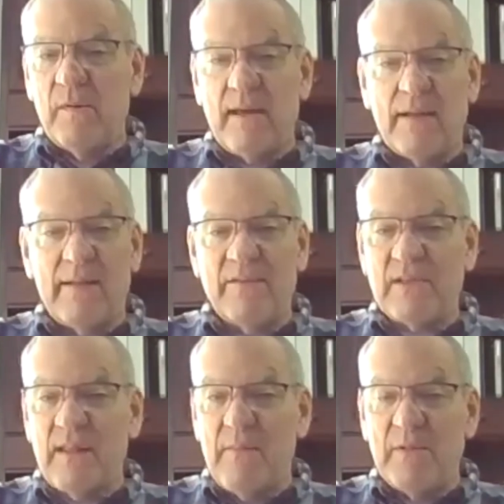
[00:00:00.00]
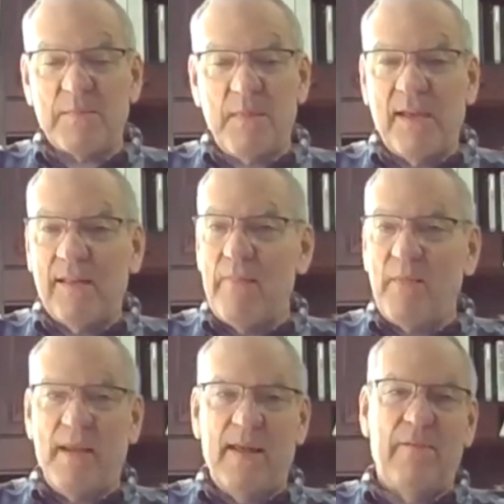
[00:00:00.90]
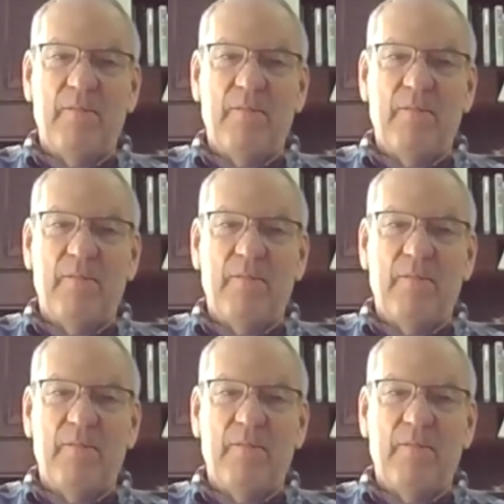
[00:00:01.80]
God gives you lemons, make lemonade.